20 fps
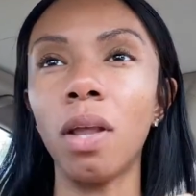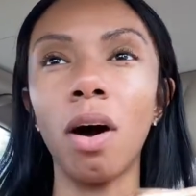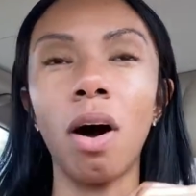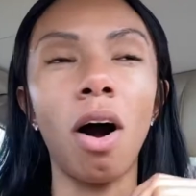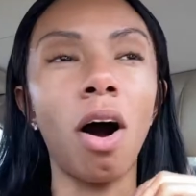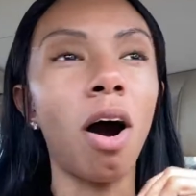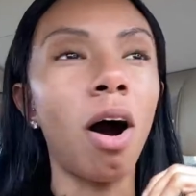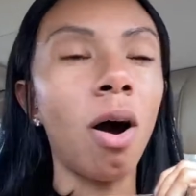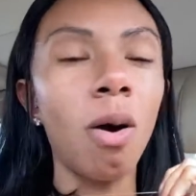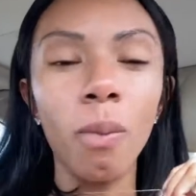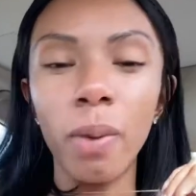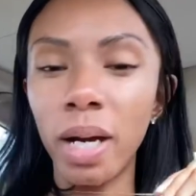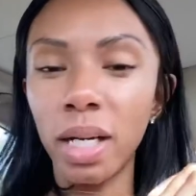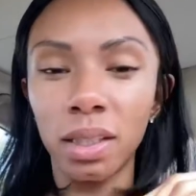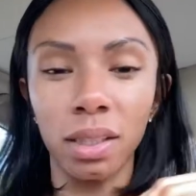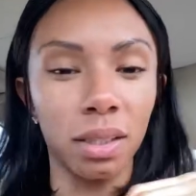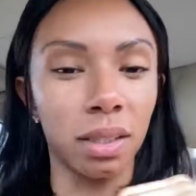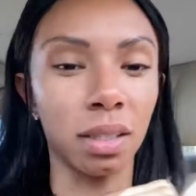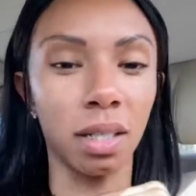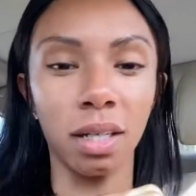
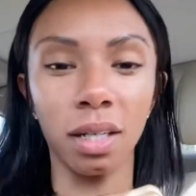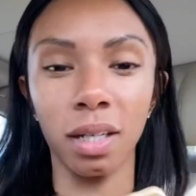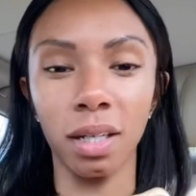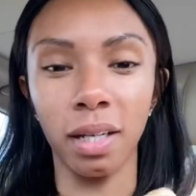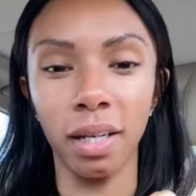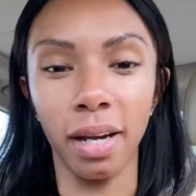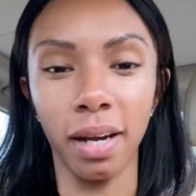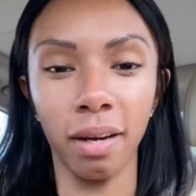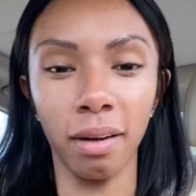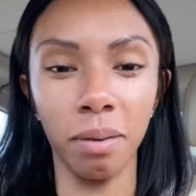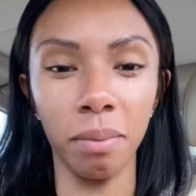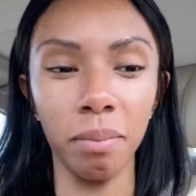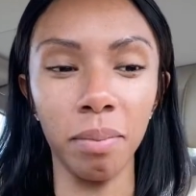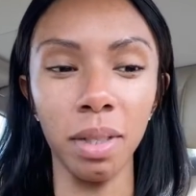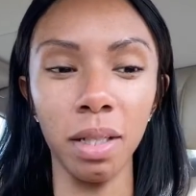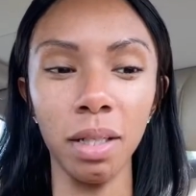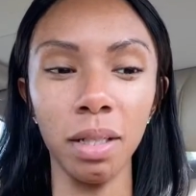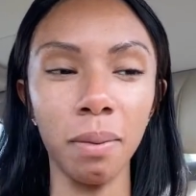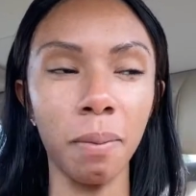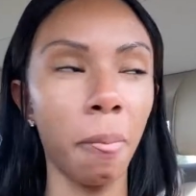Always is talking down to
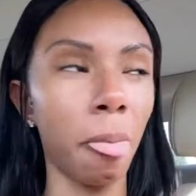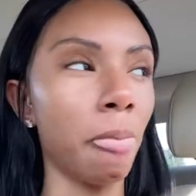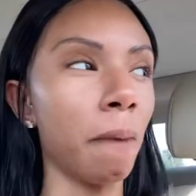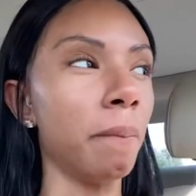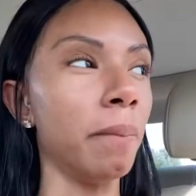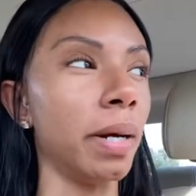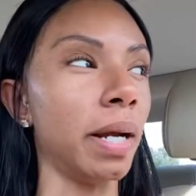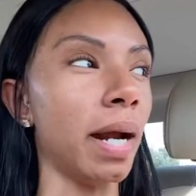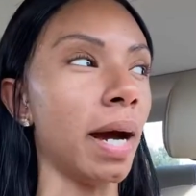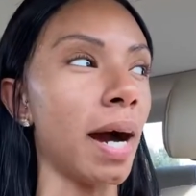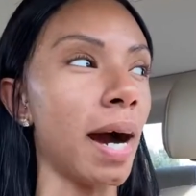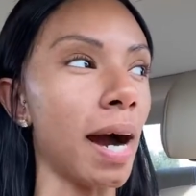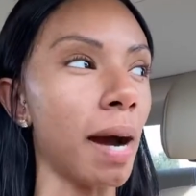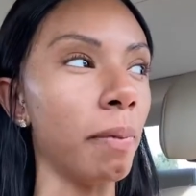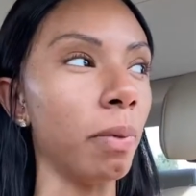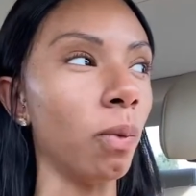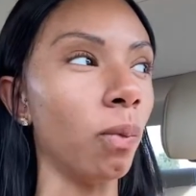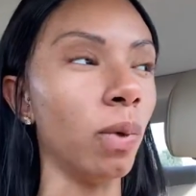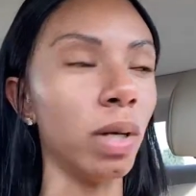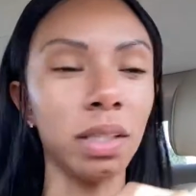me, but
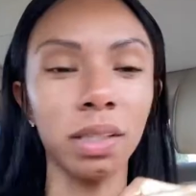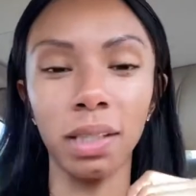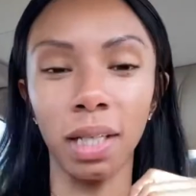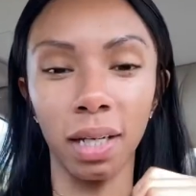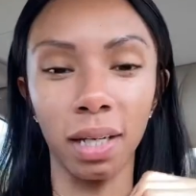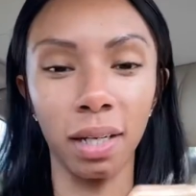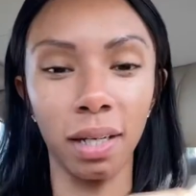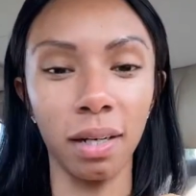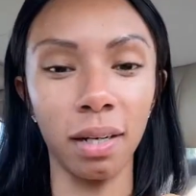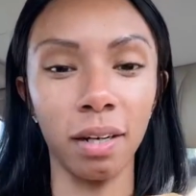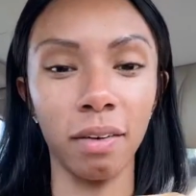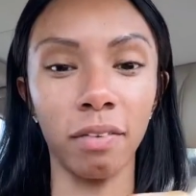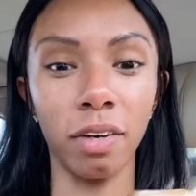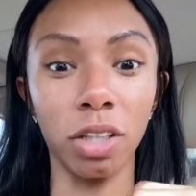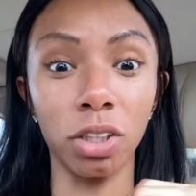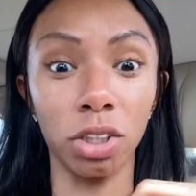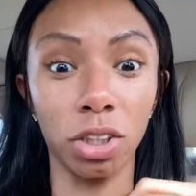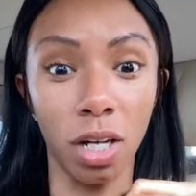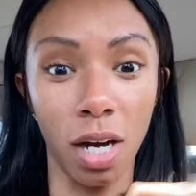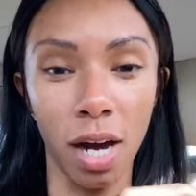I'm the one taking care of
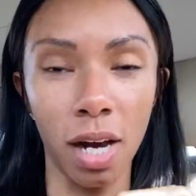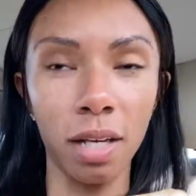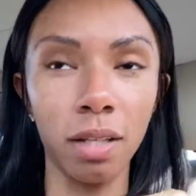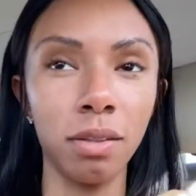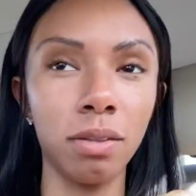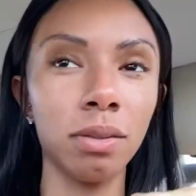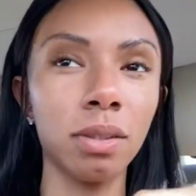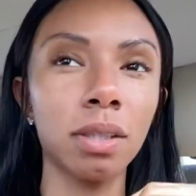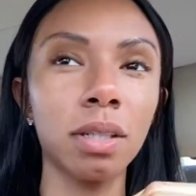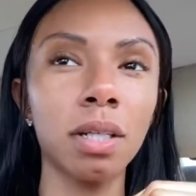our child